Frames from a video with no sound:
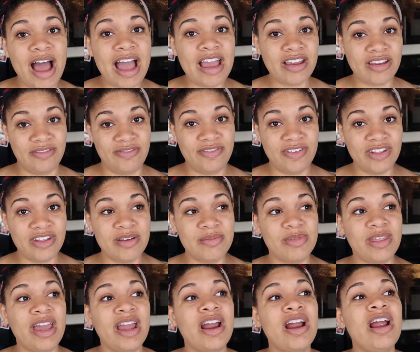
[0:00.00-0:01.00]
I could feel him
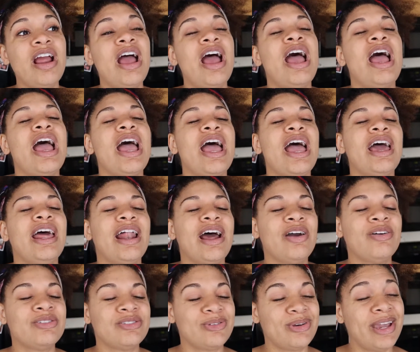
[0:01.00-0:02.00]
there and
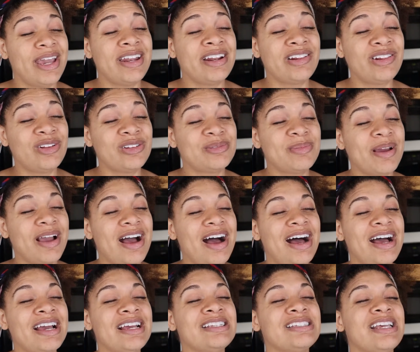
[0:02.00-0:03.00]
I was okay to close my
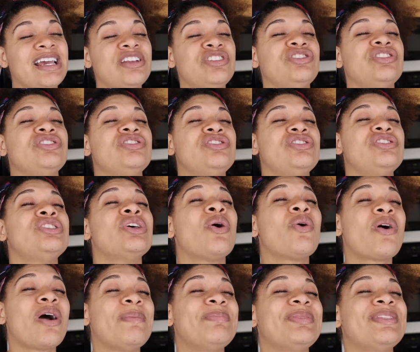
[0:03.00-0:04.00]
eyes and just
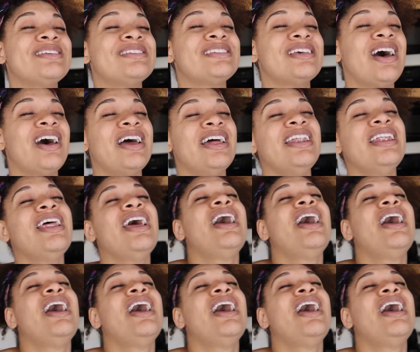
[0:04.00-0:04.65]
soak up the sun.